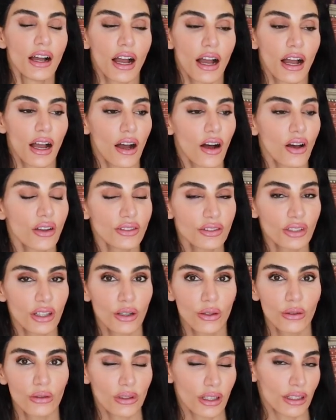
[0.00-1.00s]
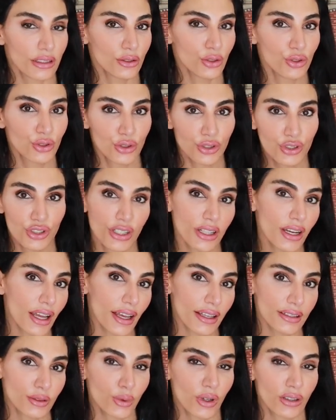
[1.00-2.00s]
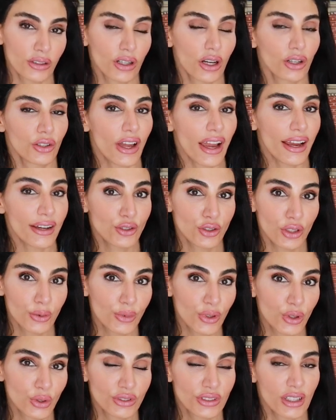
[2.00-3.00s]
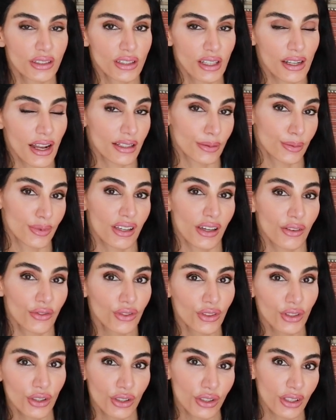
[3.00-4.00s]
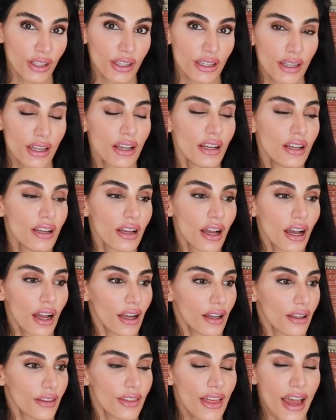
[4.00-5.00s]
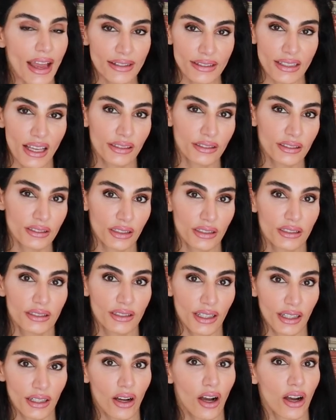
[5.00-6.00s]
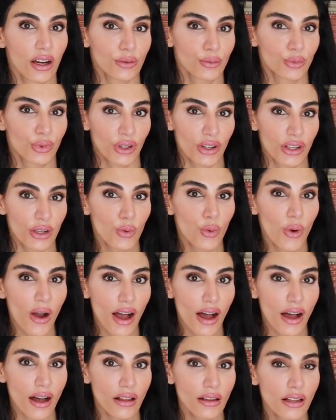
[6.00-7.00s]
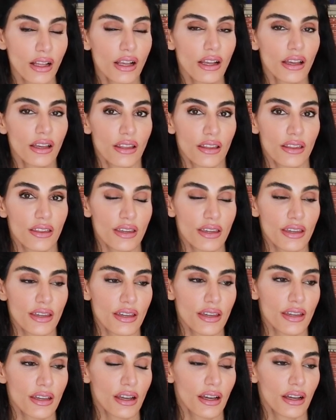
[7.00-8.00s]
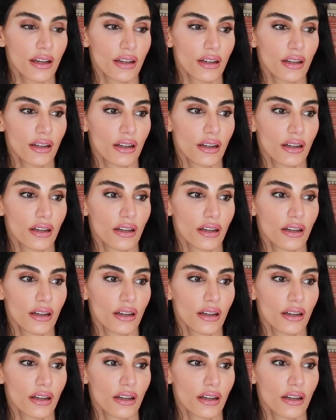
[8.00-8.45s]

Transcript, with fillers: Uh, also, like Neutrogena has one called Hydro Boost. That's an SPF 30. Uh, that tends to stick on pretty well. The